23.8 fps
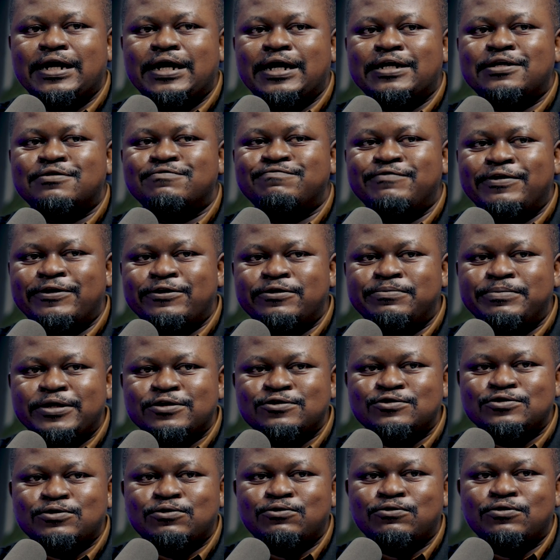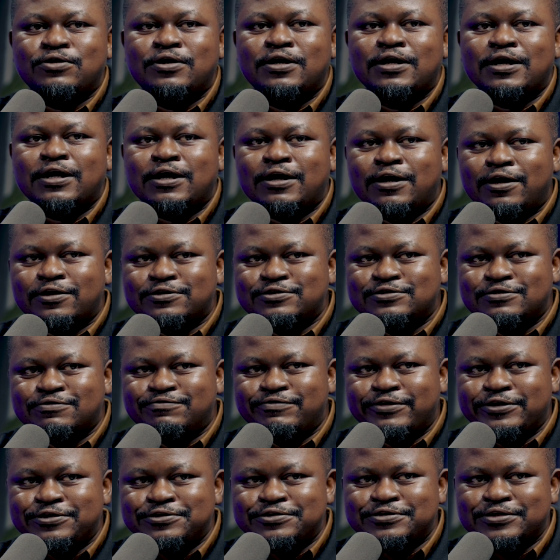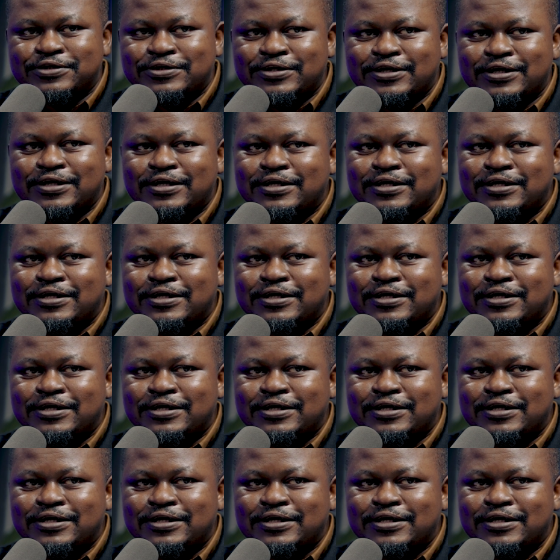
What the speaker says: and environmental conservation.